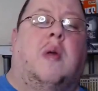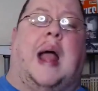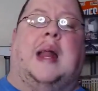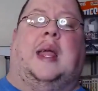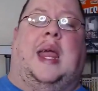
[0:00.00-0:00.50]

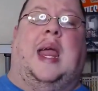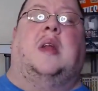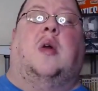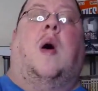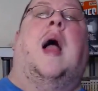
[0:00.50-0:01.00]
light a
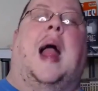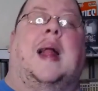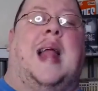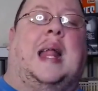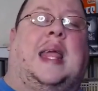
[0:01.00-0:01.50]
candle
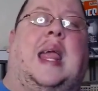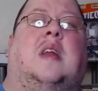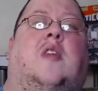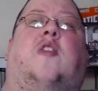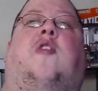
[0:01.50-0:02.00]
and that
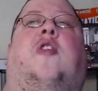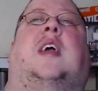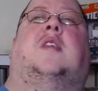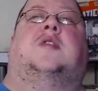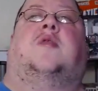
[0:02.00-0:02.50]
candle
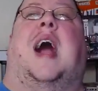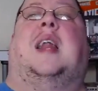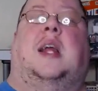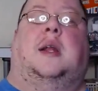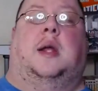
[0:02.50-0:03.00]
flickers
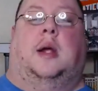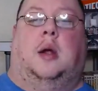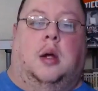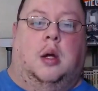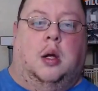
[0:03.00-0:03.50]
violently,
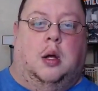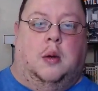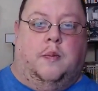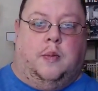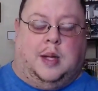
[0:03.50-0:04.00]

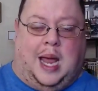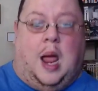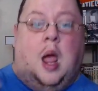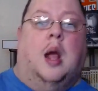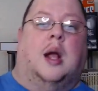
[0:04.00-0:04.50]

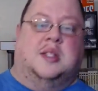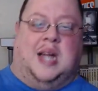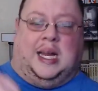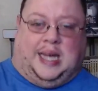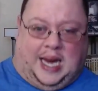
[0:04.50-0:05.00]
okay, because
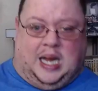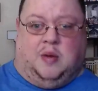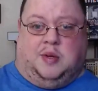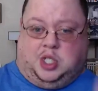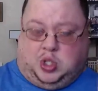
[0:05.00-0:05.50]
that
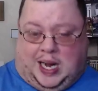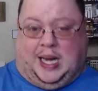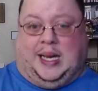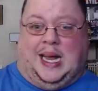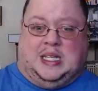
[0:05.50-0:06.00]
candle is trying
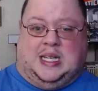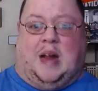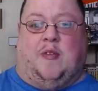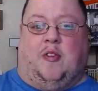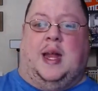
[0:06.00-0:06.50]
to catch
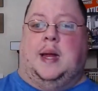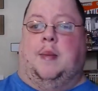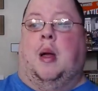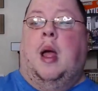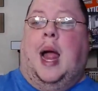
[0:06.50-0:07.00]
that
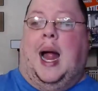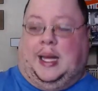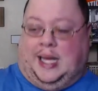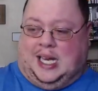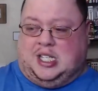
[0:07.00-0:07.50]
flame
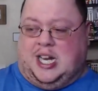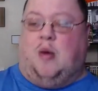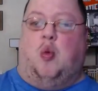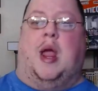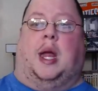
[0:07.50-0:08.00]
and catch
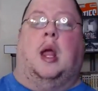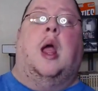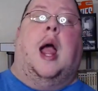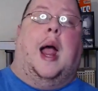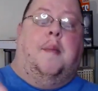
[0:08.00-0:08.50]
that wick
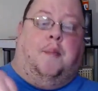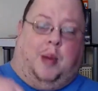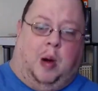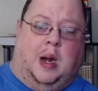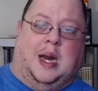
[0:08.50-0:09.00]
and
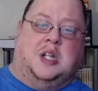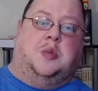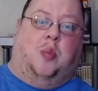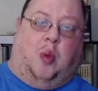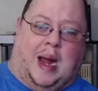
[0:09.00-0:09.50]
burn at
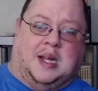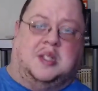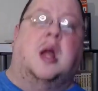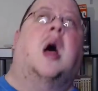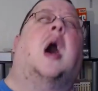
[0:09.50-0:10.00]
its brightest.